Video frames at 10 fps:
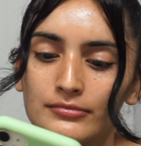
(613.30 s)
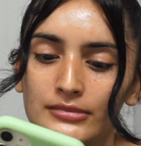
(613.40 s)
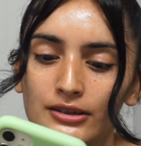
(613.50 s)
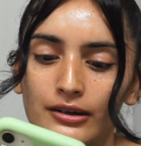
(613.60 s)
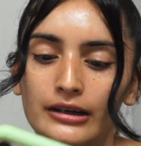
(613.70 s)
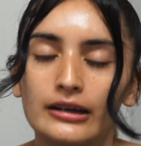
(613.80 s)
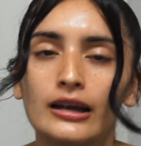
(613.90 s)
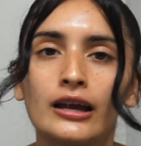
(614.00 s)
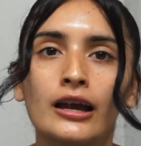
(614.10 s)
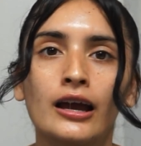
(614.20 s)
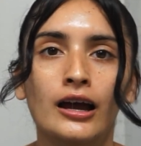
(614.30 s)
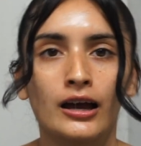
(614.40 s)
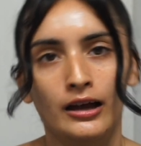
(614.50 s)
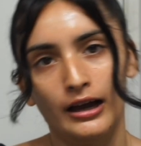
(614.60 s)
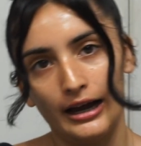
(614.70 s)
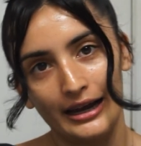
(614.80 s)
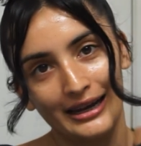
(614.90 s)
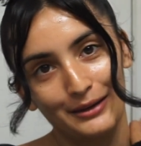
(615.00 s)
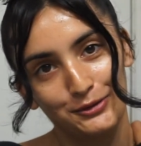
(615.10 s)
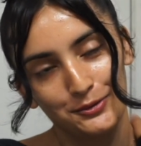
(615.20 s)
sorry, I
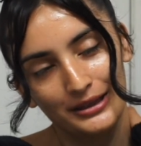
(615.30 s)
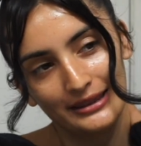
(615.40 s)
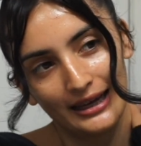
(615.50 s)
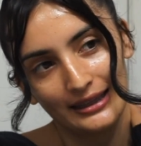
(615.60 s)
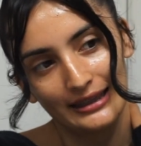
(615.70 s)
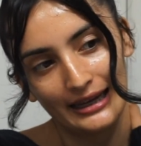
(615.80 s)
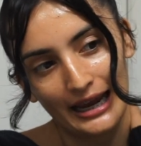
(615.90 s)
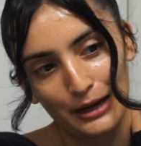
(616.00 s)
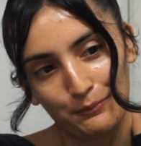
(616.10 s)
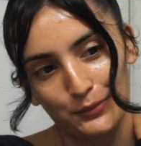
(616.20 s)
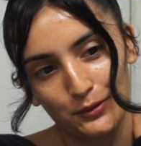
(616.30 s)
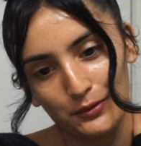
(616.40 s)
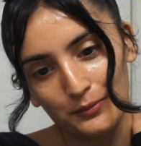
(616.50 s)
am doing that late April.